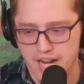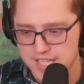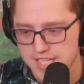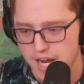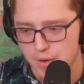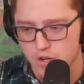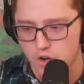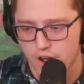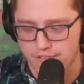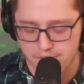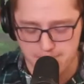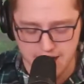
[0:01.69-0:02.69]
I said I would go
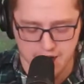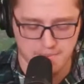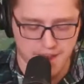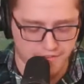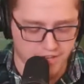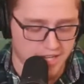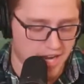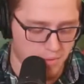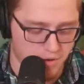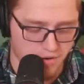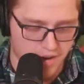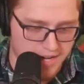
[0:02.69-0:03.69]
off on Baker Mayfield, and I
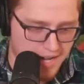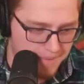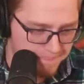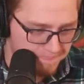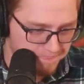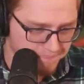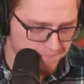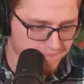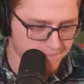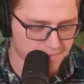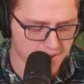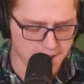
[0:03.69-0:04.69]
will right now.
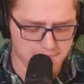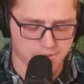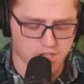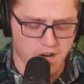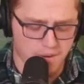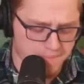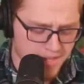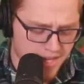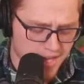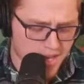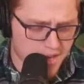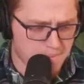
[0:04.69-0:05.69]
So,
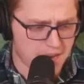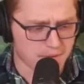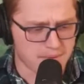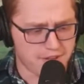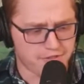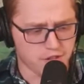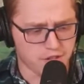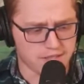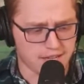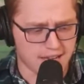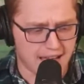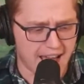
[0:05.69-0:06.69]
Baker Mayfield
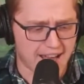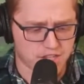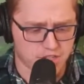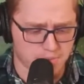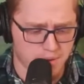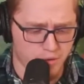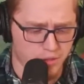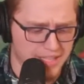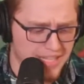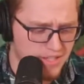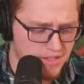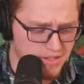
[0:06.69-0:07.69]
asked to be
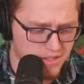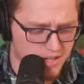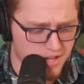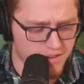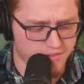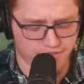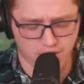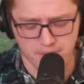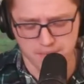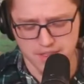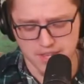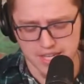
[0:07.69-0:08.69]
released
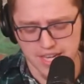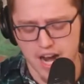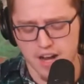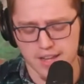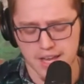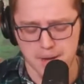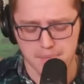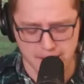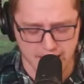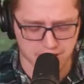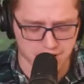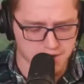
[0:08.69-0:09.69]
from the Carolina
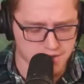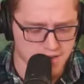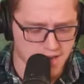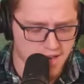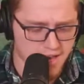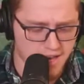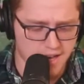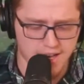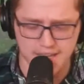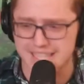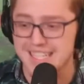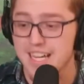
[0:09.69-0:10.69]
Panthers
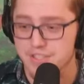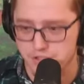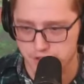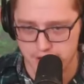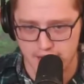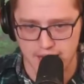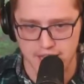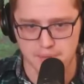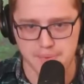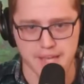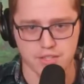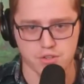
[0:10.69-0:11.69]
yesterday, and the
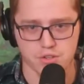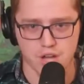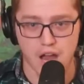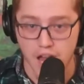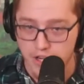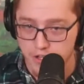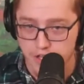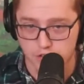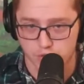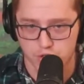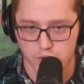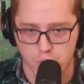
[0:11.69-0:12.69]
Panthers honored
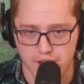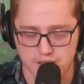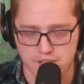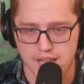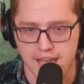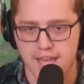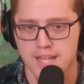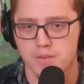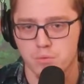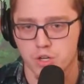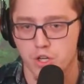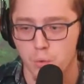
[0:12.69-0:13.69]
his request,
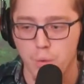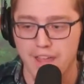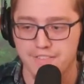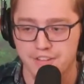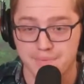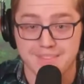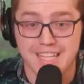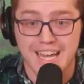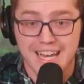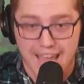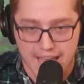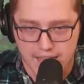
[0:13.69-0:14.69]
and we're going to waive him
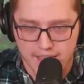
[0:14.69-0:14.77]
today.